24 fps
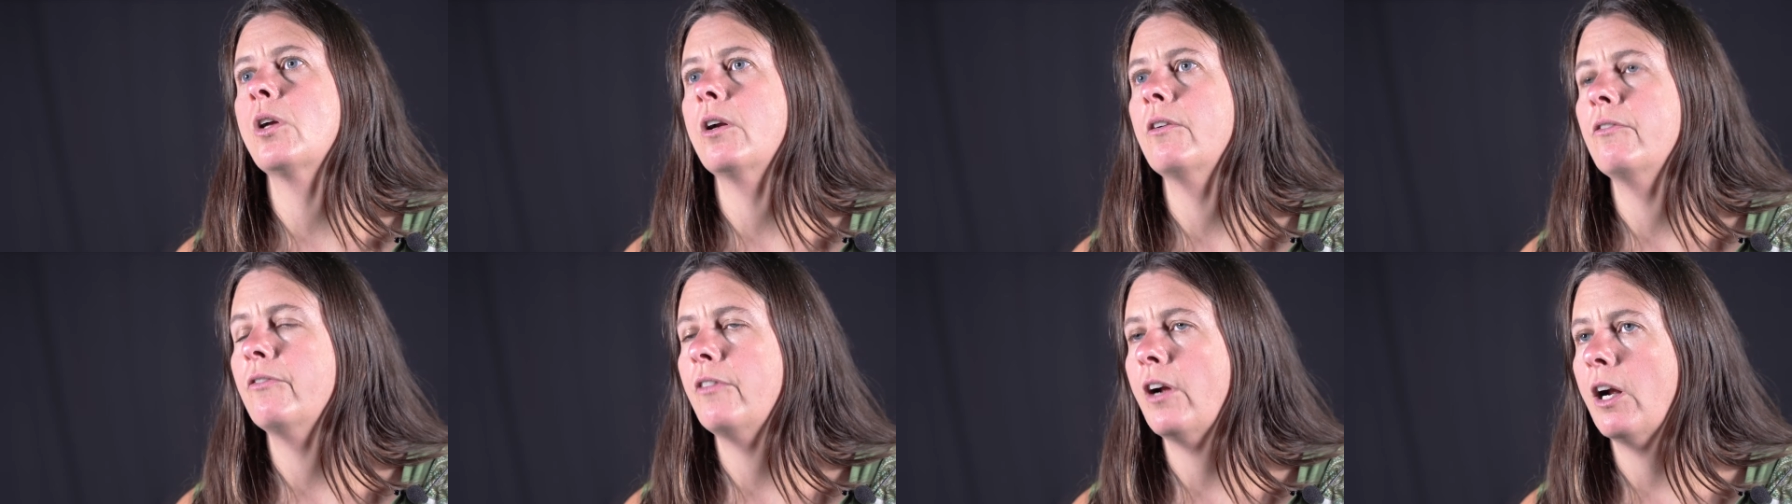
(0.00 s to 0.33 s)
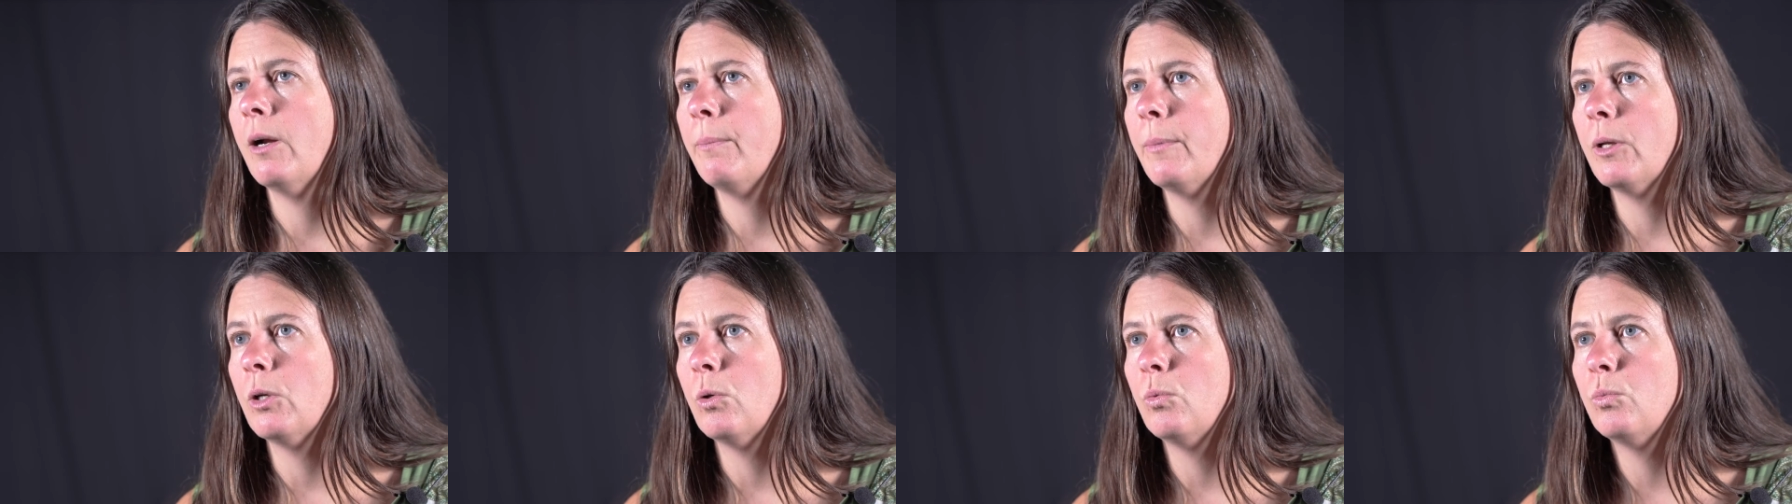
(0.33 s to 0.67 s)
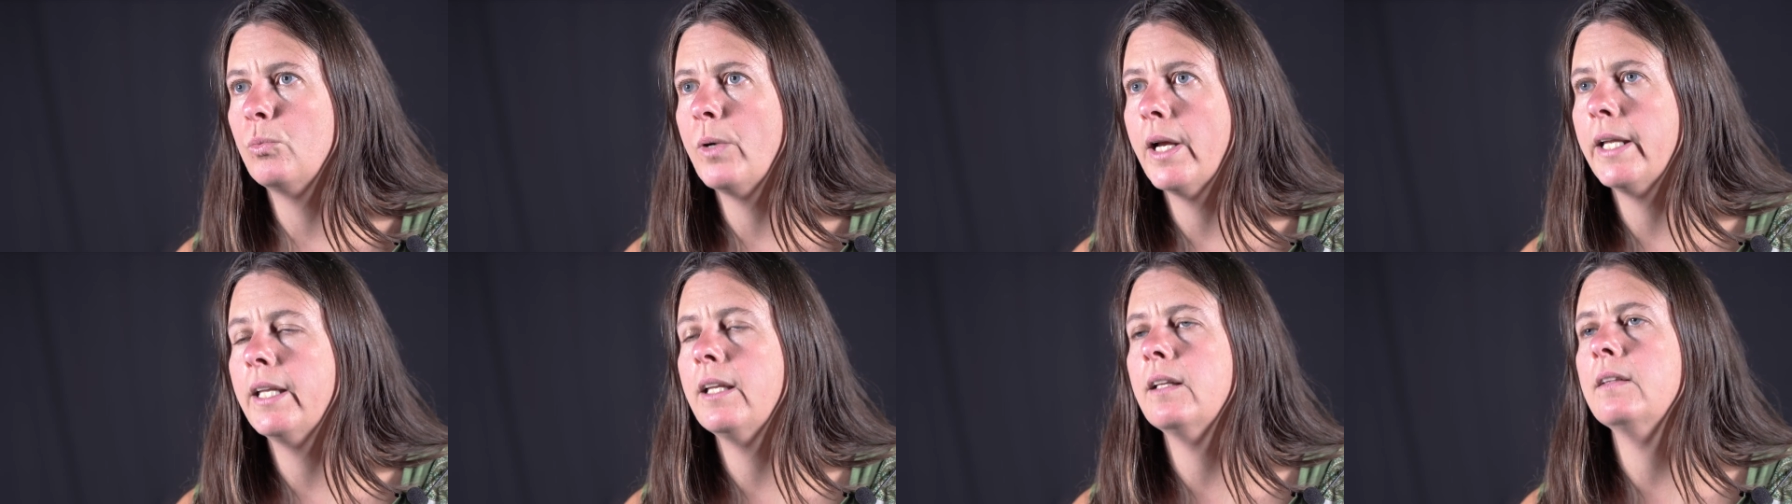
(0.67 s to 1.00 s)
our environmental
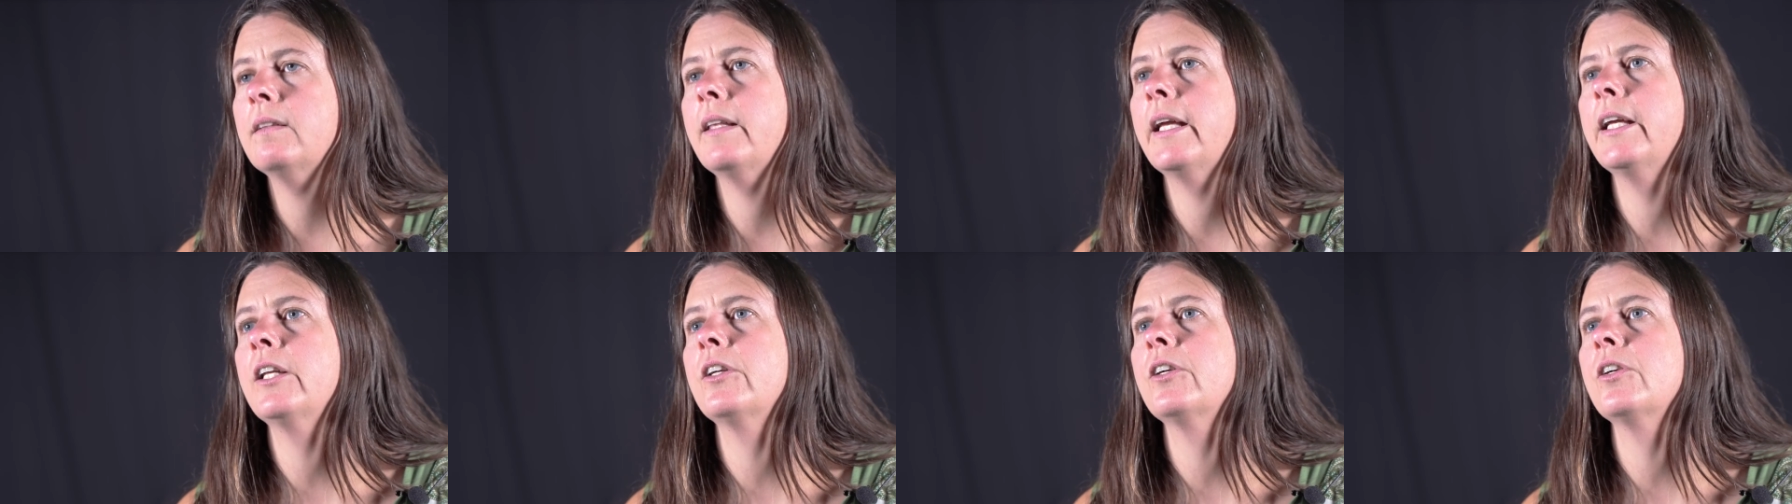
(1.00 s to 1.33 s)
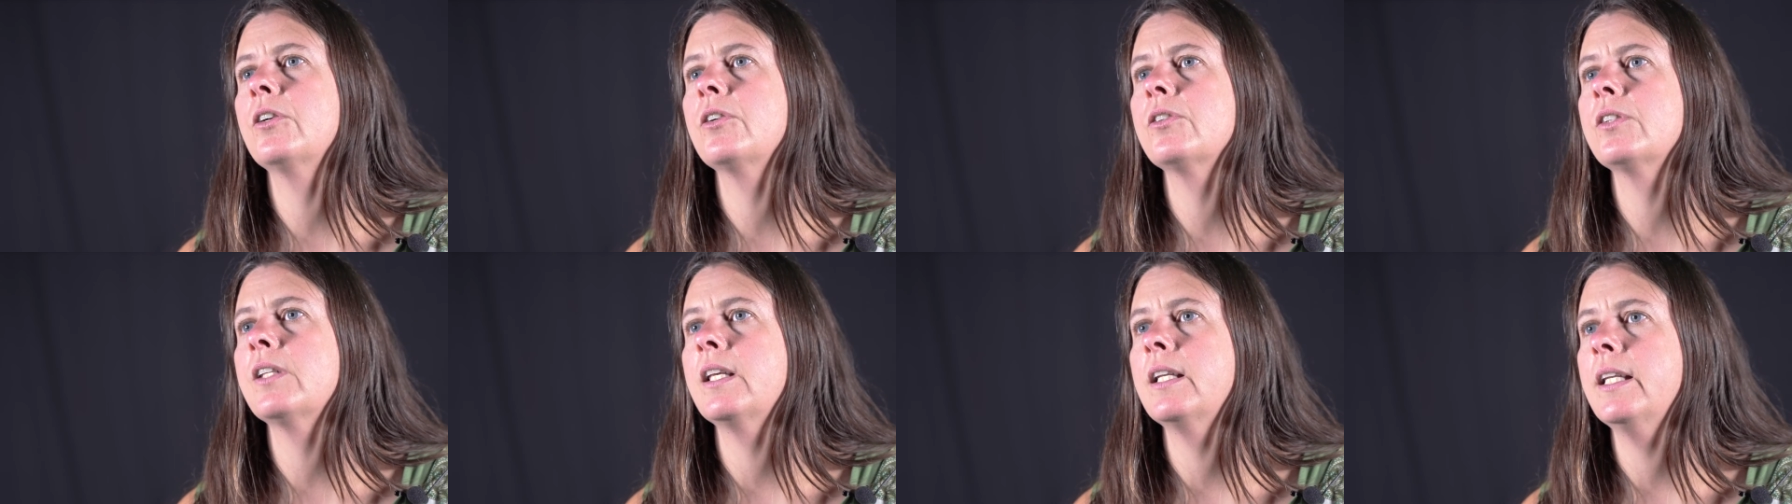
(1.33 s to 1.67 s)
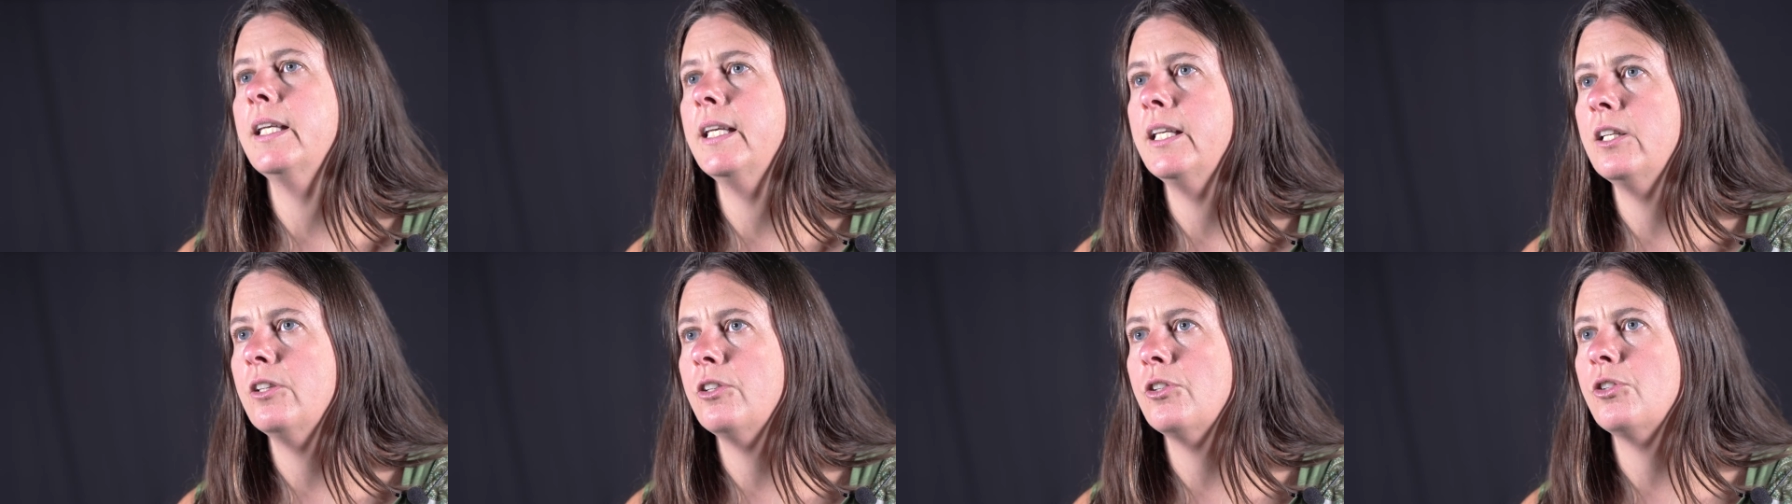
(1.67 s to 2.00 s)
regulators
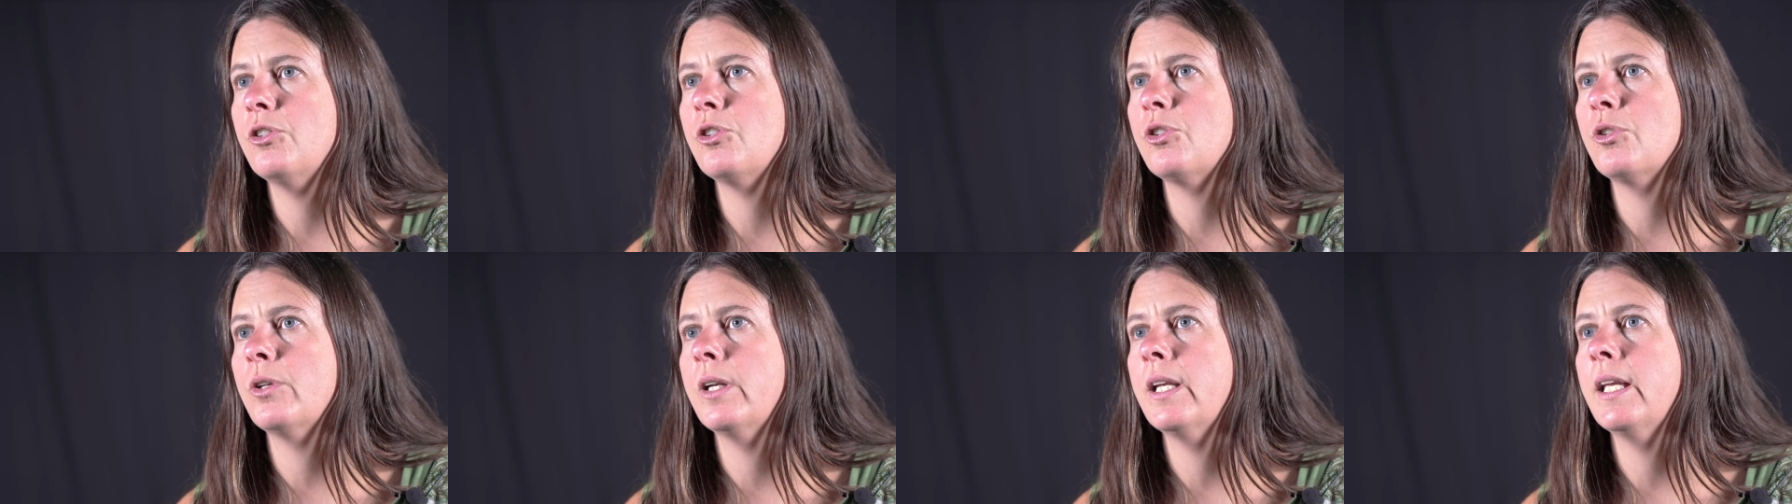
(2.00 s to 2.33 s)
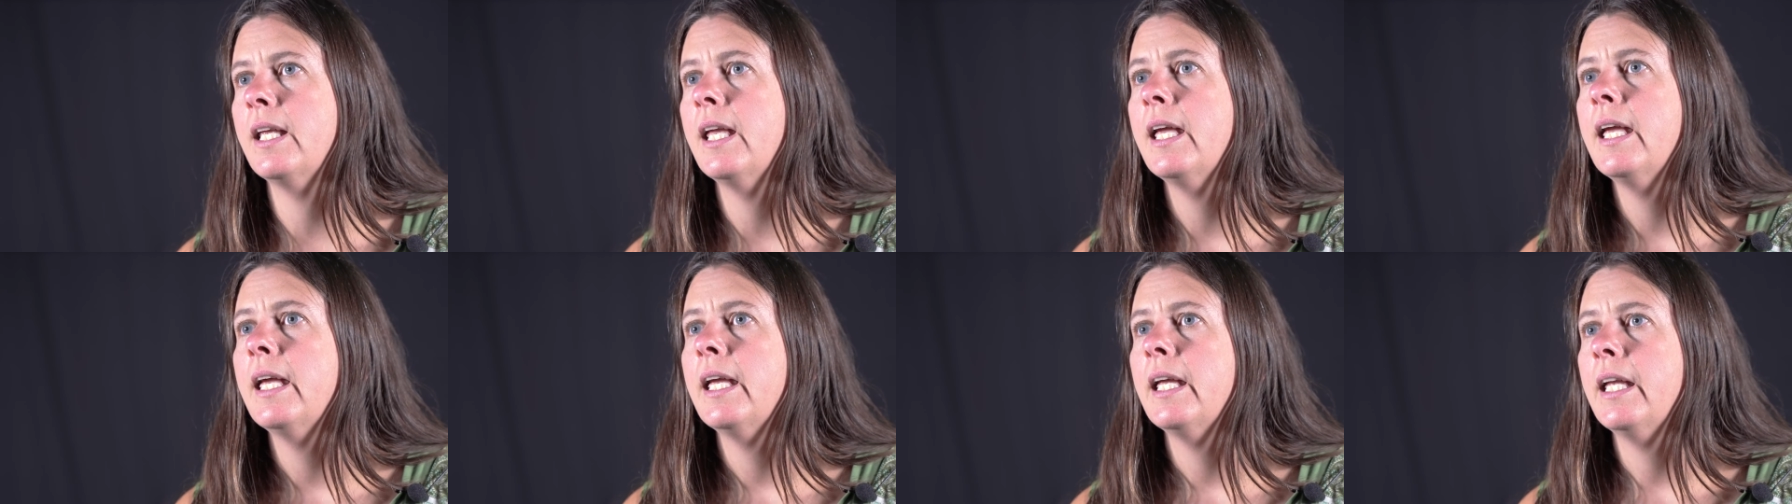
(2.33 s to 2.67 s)
and industry